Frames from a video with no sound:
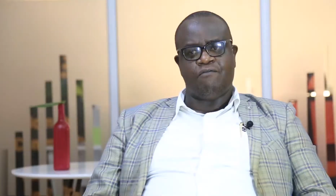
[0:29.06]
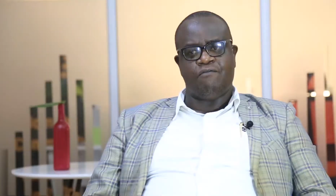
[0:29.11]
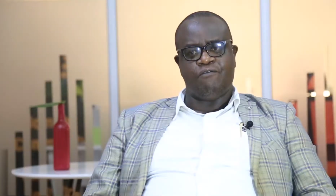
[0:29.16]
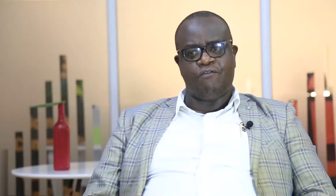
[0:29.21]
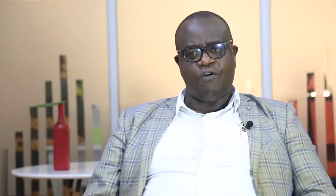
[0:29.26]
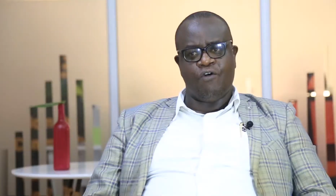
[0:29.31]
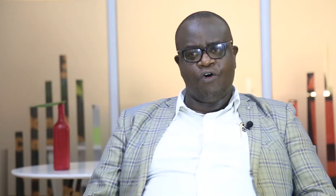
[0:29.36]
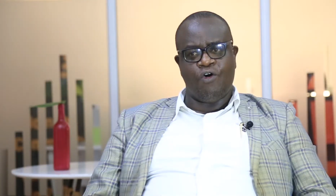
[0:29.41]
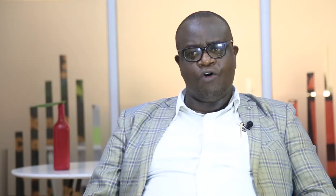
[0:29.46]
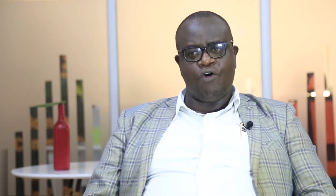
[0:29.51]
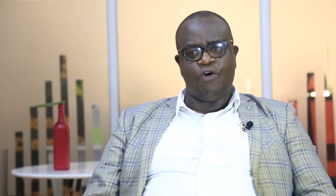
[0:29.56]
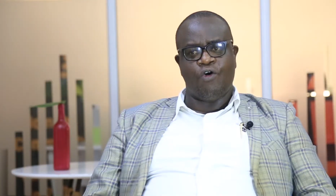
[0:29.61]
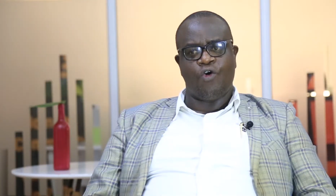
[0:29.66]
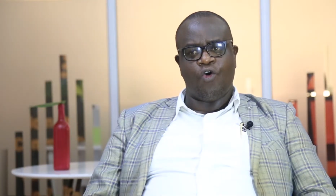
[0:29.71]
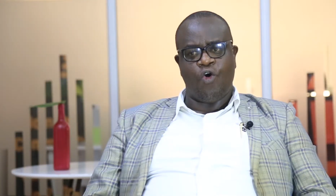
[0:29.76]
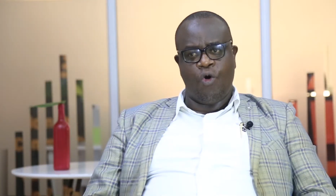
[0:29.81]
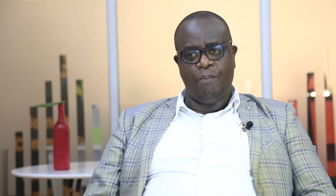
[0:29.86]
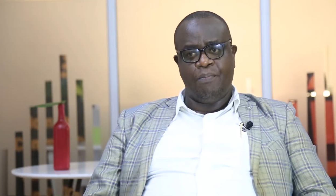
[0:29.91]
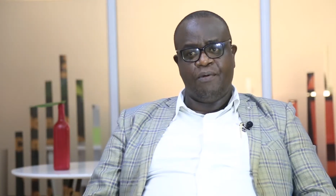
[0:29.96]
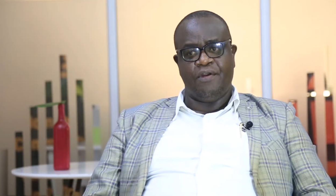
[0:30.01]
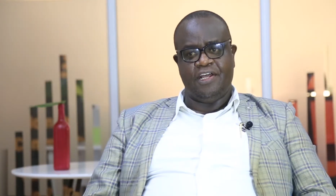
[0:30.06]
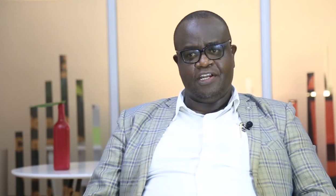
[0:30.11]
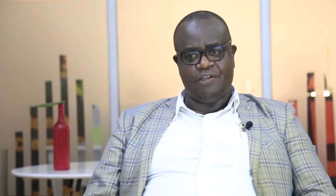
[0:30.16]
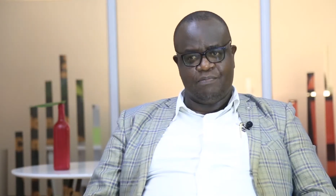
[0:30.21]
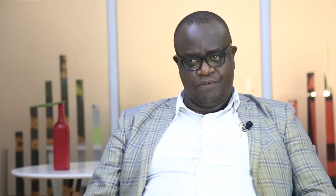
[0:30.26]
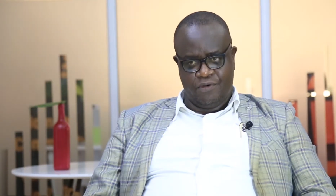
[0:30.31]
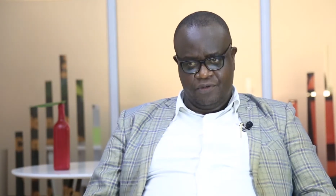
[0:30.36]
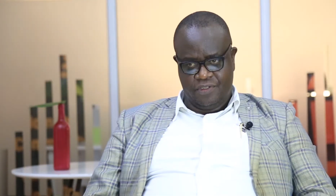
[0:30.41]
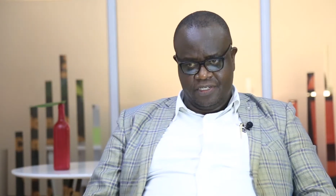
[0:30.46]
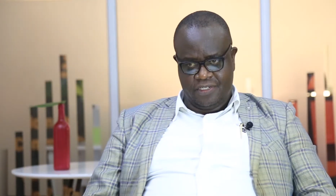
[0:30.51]
four-component
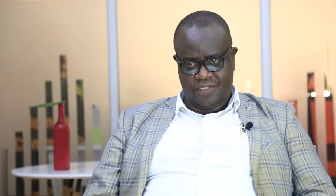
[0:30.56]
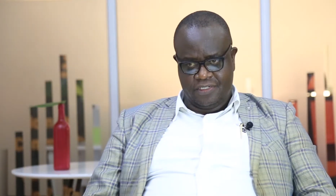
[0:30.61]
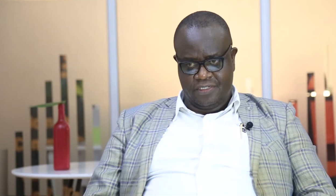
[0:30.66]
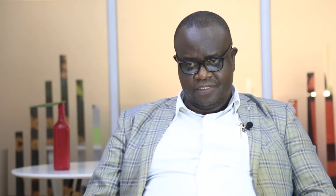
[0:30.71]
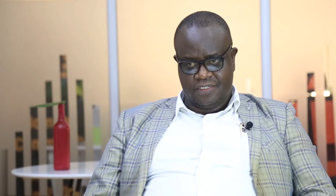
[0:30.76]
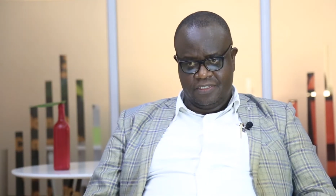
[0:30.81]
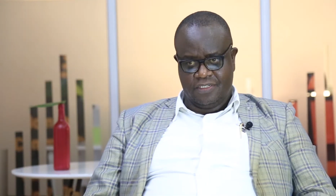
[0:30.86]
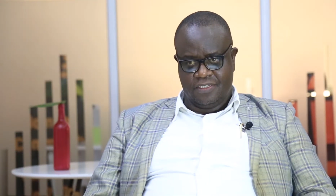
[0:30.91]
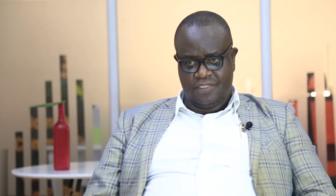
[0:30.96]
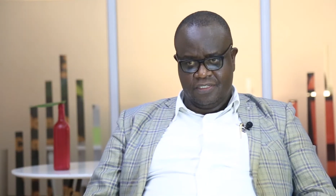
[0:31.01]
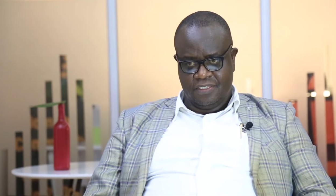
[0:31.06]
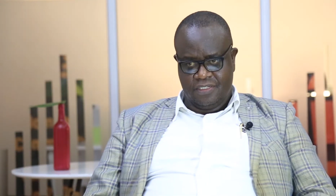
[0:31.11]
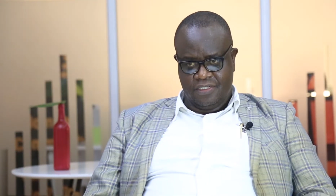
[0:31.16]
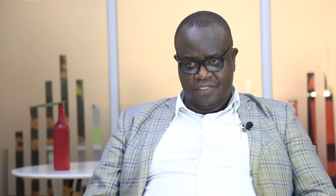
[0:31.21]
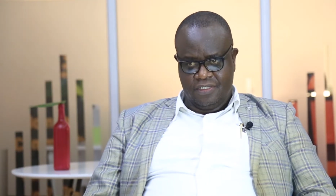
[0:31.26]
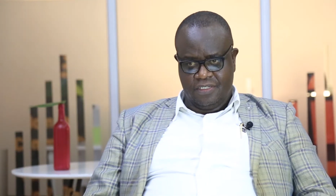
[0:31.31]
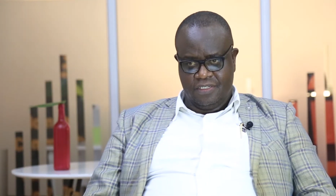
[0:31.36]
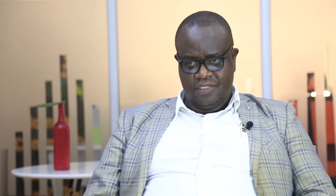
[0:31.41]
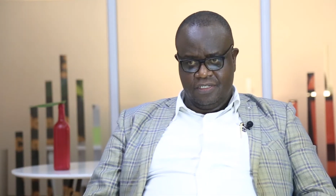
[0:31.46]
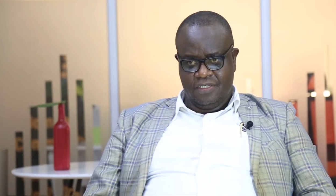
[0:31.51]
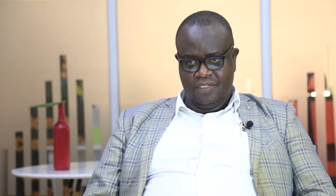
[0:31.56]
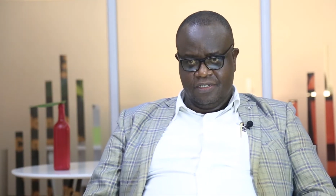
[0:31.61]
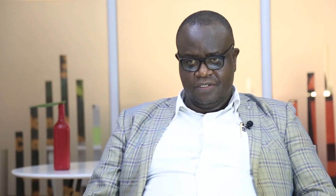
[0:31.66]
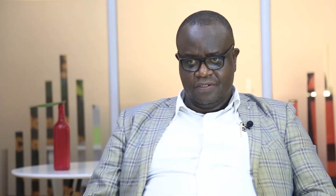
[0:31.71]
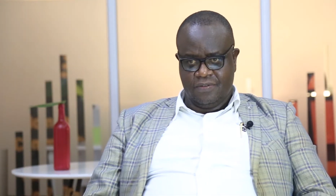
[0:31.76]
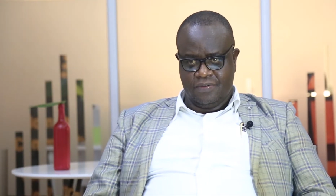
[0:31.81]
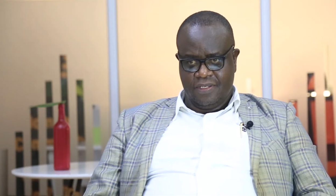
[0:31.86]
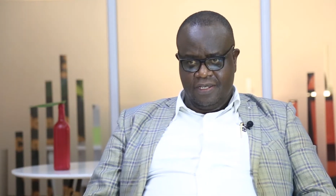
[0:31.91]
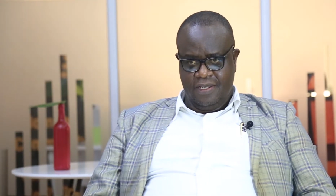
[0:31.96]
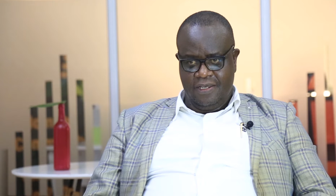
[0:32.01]
project.
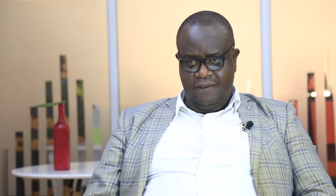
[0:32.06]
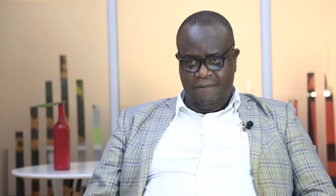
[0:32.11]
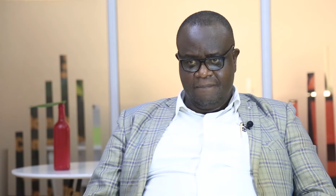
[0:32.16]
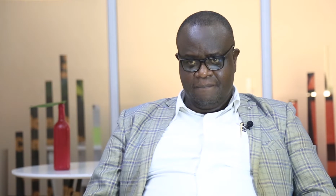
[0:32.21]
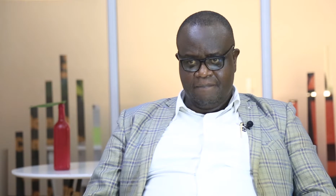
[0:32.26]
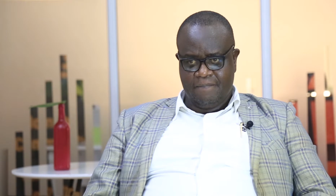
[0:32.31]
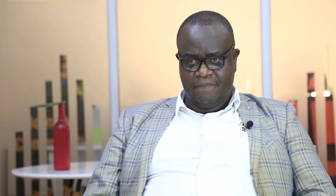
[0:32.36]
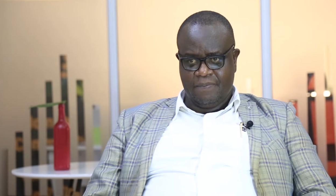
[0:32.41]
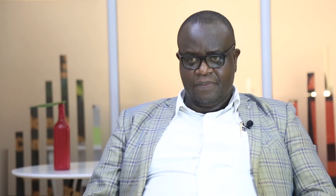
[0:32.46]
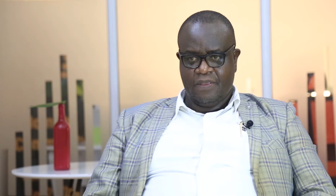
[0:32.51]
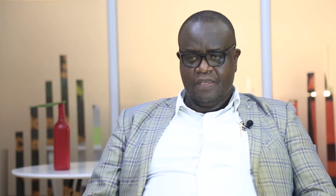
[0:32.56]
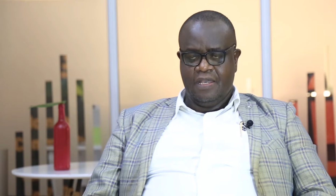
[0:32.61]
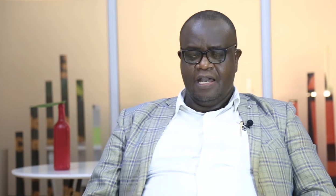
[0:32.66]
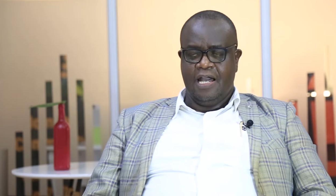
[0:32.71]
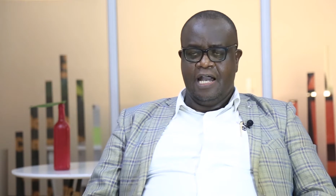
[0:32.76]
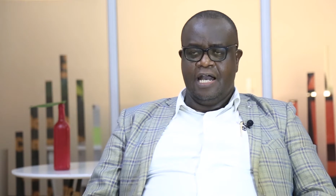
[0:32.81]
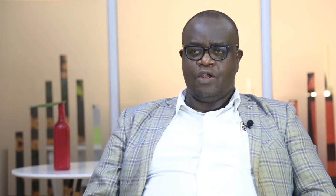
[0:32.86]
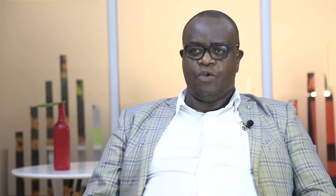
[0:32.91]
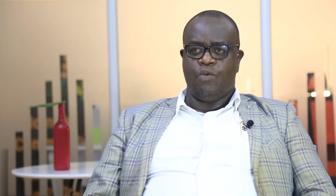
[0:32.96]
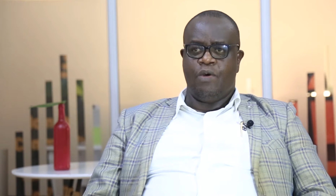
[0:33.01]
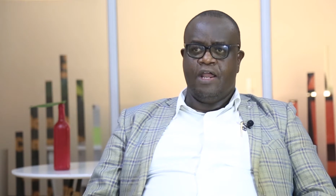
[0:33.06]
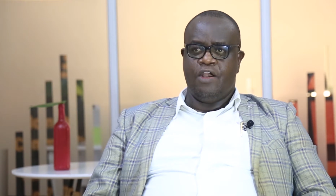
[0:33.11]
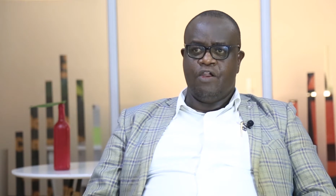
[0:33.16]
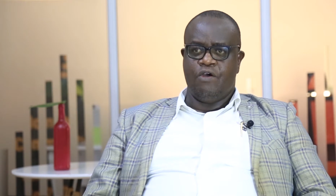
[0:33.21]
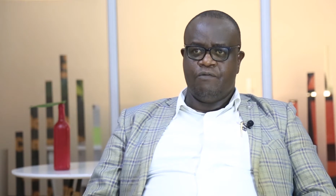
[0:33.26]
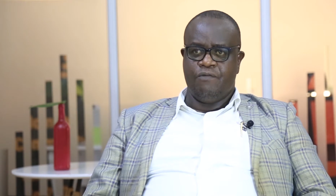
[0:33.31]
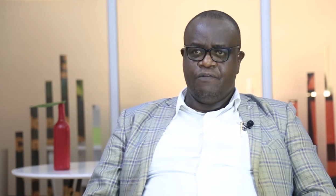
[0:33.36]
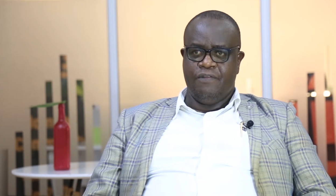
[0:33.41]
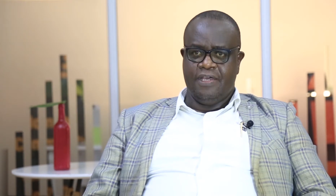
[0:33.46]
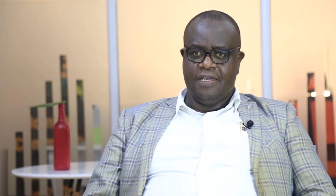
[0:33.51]
Okay? And one
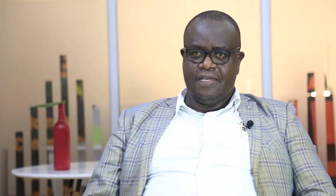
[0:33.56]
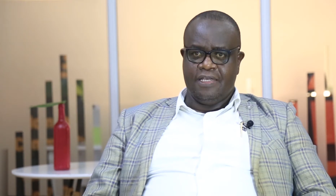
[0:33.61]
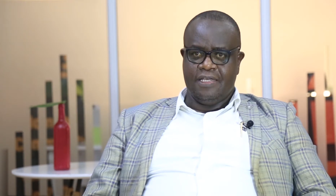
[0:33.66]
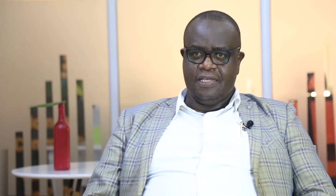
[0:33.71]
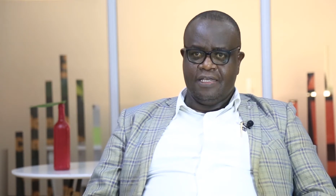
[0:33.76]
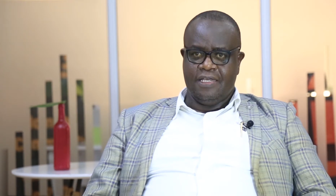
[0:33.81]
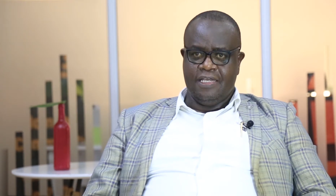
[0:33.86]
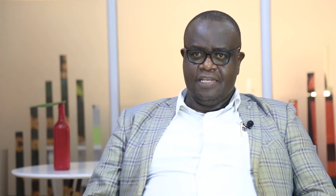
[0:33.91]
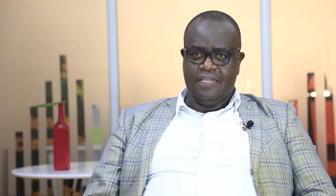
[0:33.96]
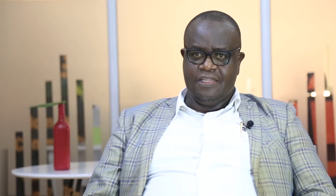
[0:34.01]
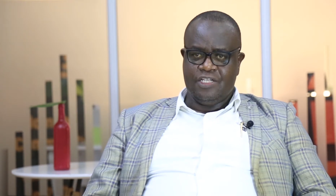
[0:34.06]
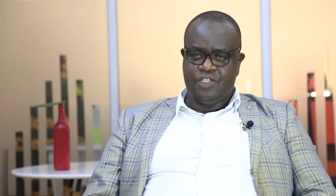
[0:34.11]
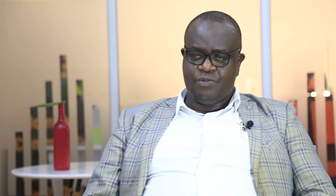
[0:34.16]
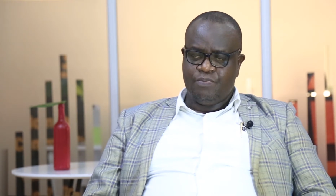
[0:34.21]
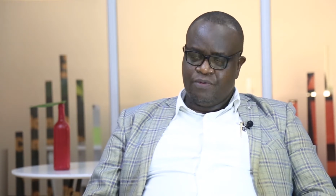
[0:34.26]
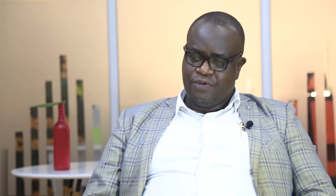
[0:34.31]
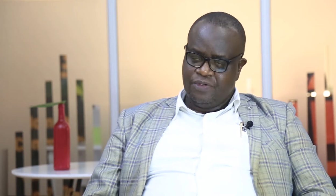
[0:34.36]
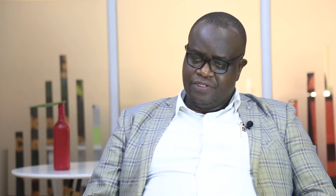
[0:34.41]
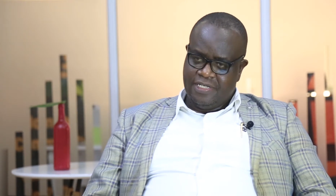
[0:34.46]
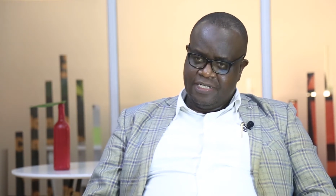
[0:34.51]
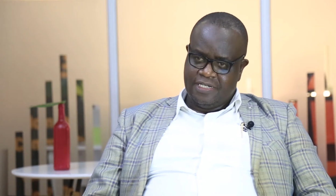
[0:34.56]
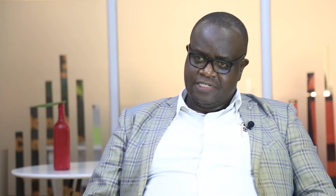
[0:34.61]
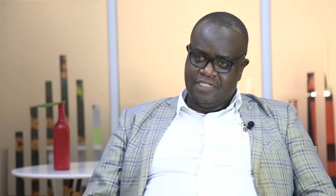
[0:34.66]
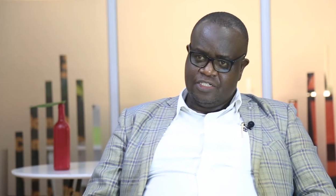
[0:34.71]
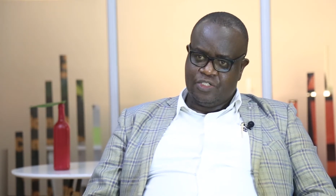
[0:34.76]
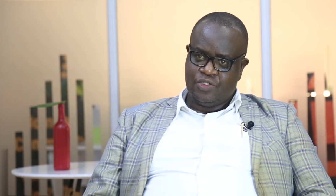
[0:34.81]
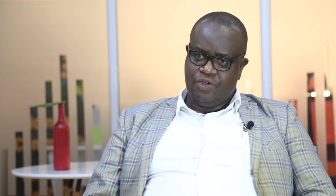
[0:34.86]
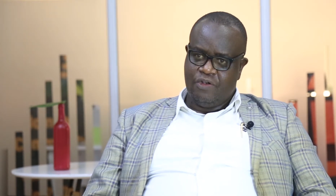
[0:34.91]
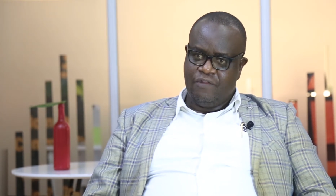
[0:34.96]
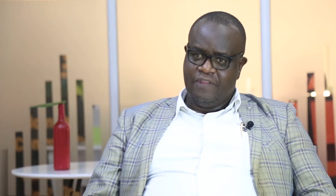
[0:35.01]
of the, in this project,
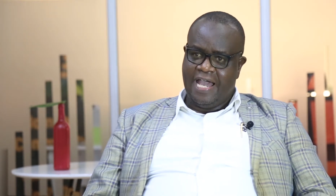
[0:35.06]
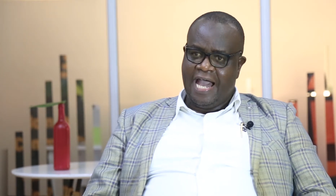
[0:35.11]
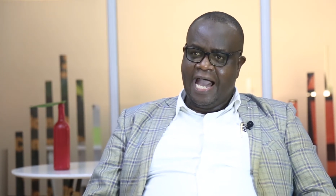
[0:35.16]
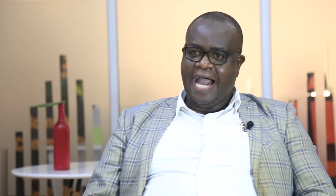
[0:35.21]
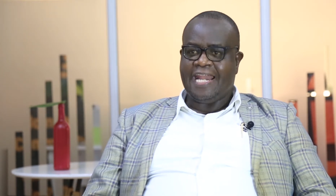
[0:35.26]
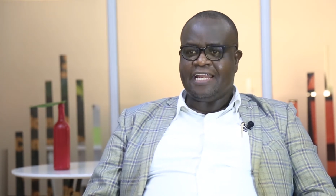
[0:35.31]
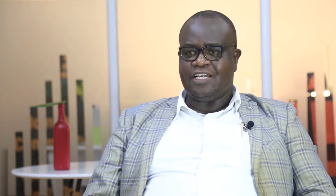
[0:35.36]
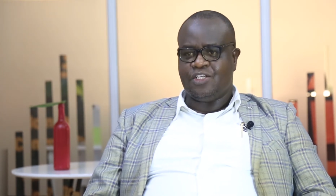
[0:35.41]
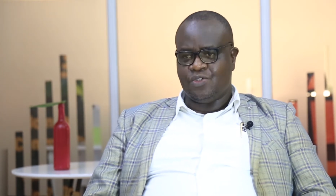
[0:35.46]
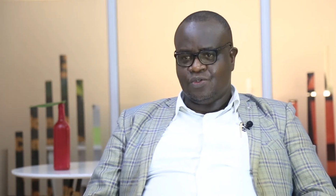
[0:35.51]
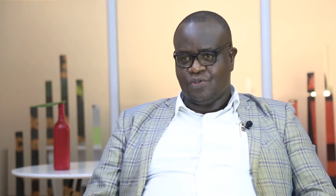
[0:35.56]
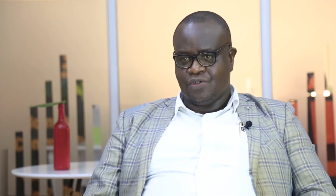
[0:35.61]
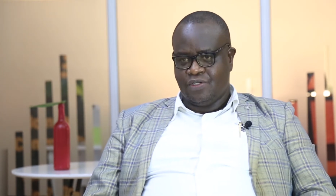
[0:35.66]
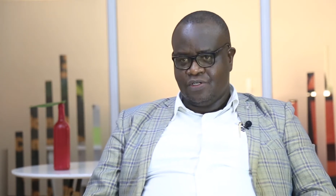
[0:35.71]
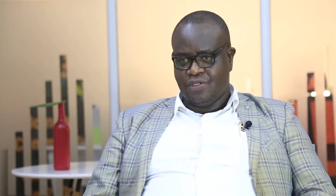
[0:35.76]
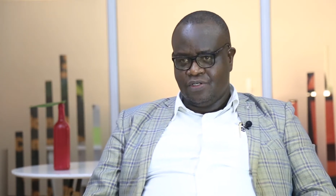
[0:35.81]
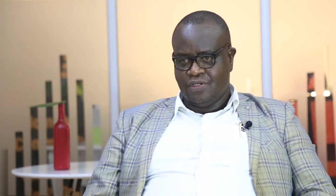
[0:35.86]
is called the Aressok.